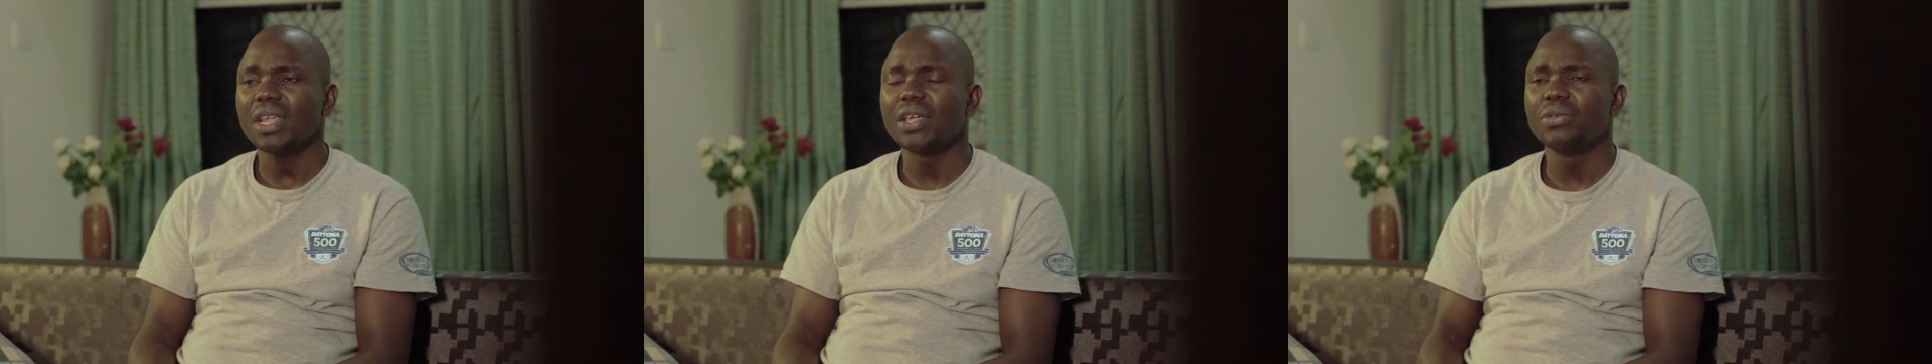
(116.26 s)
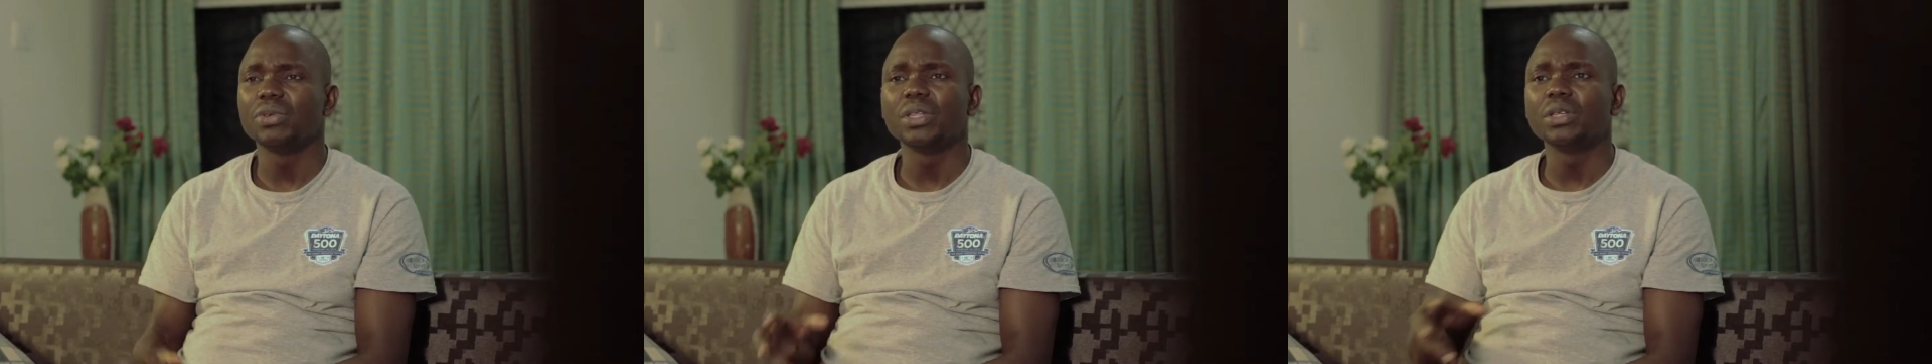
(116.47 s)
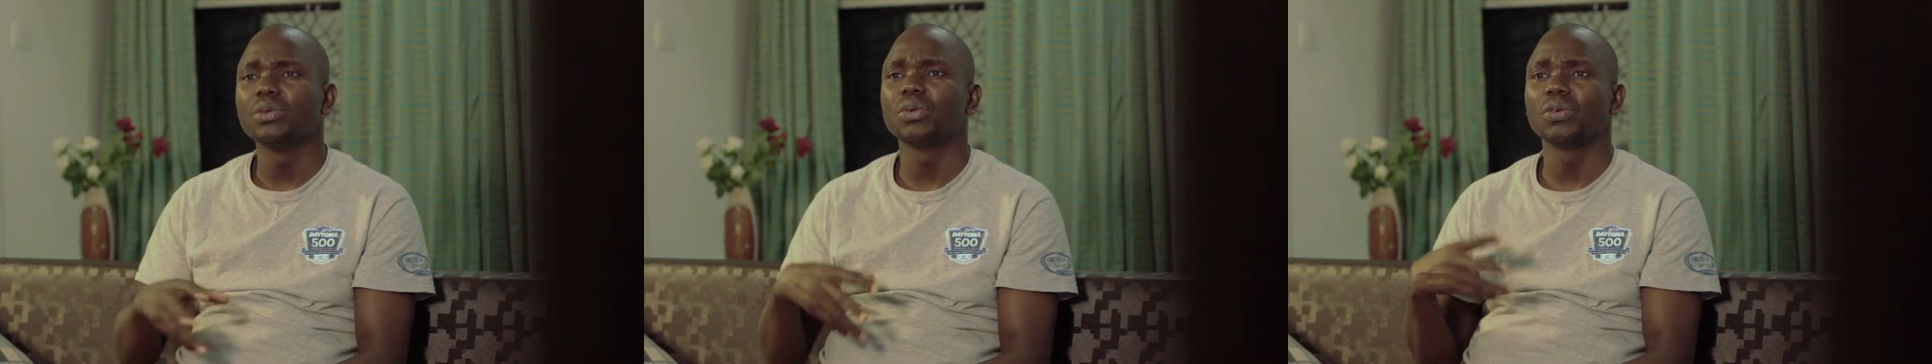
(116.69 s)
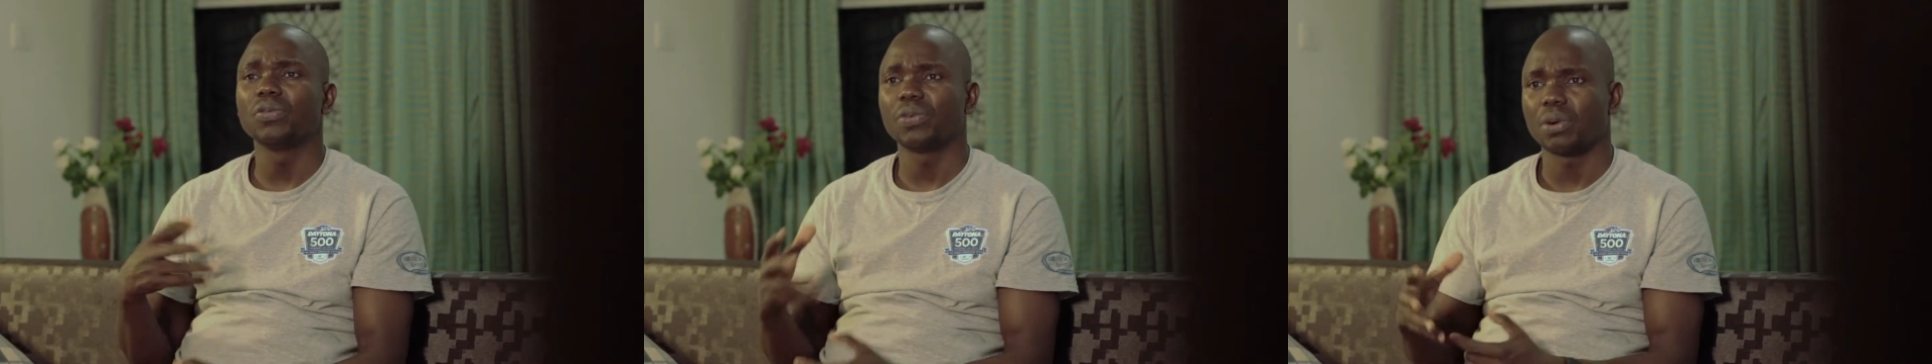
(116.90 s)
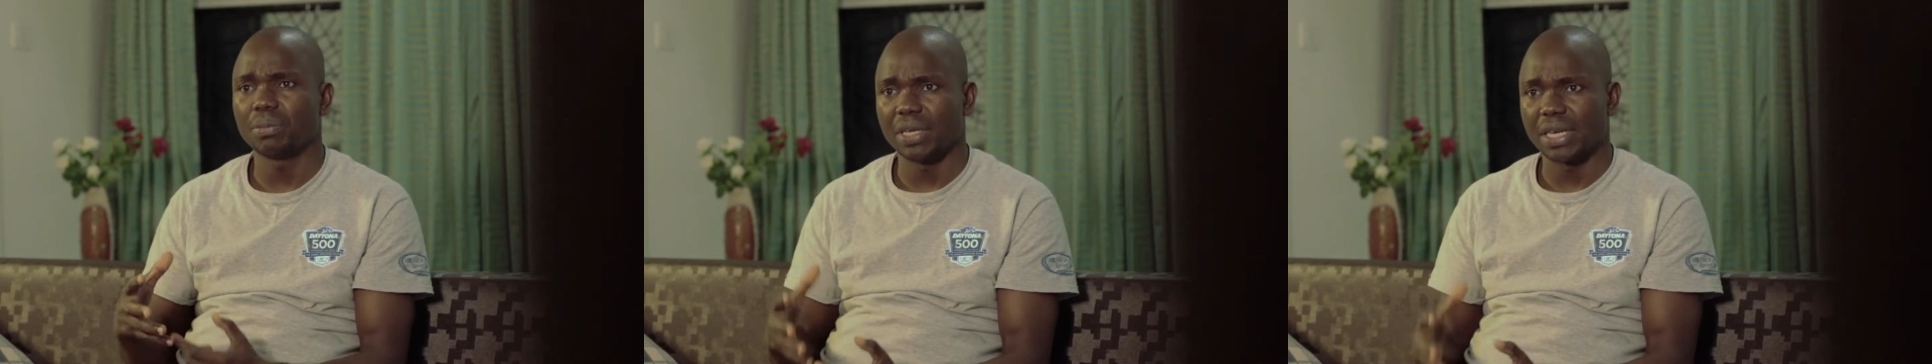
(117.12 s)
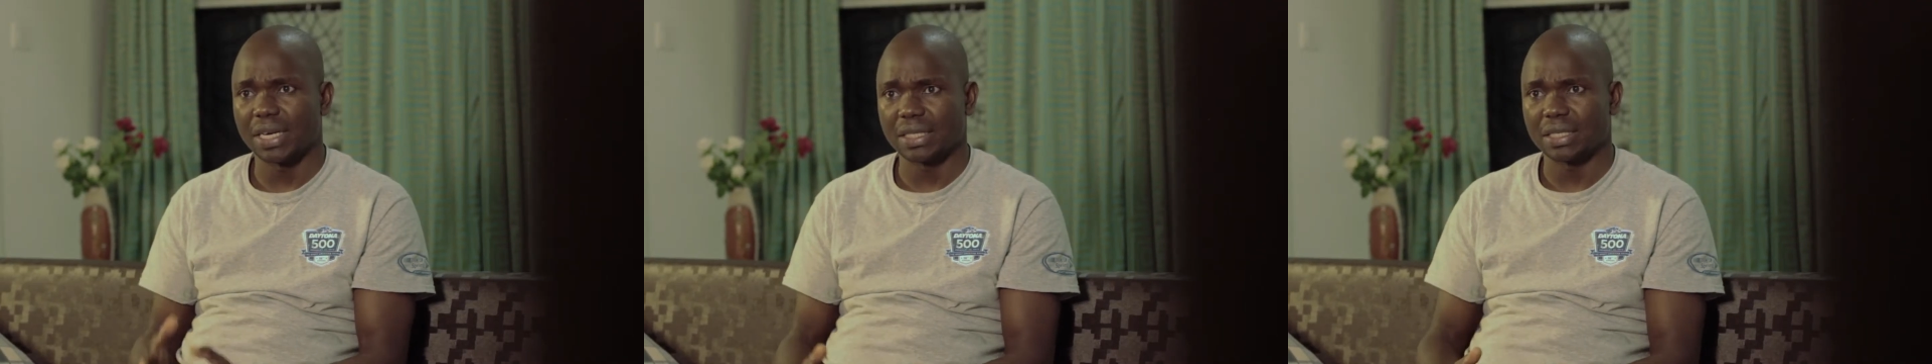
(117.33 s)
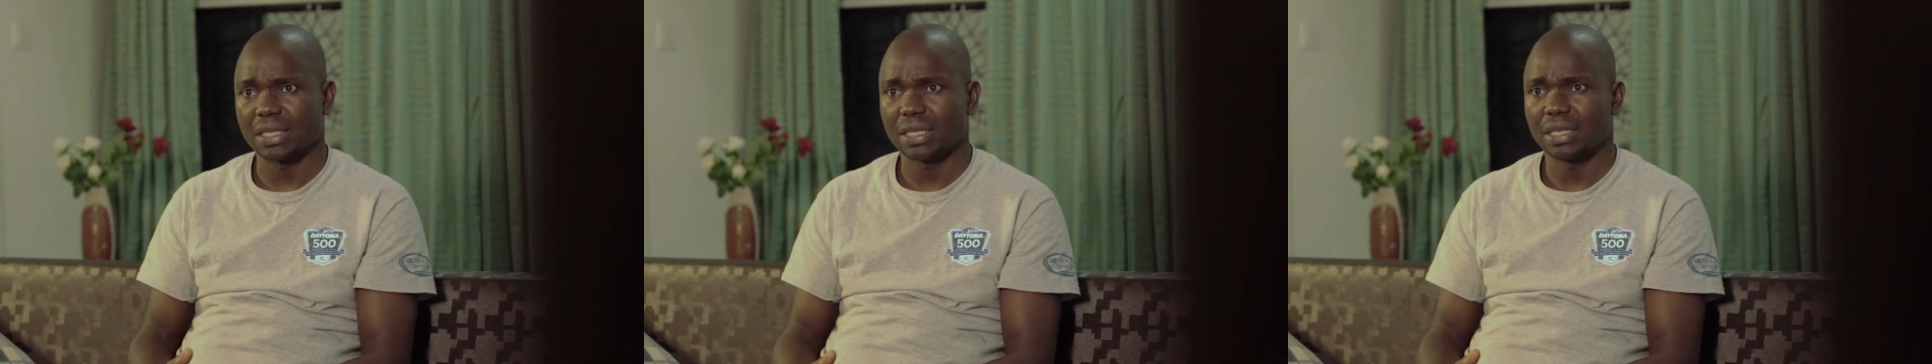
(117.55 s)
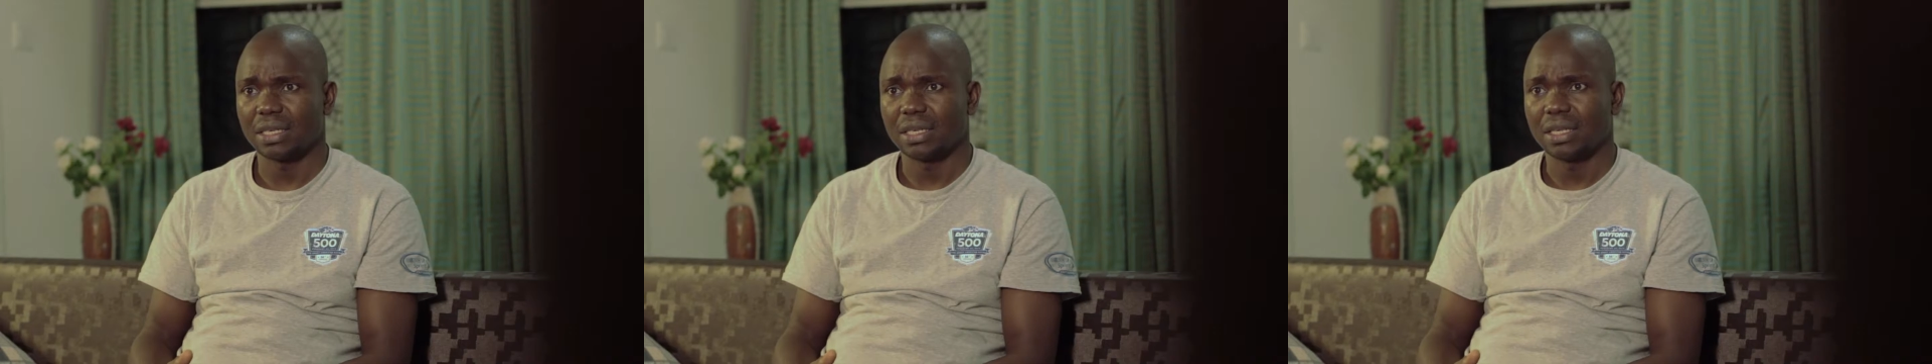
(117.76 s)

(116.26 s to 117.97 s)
he withdrew from the rest.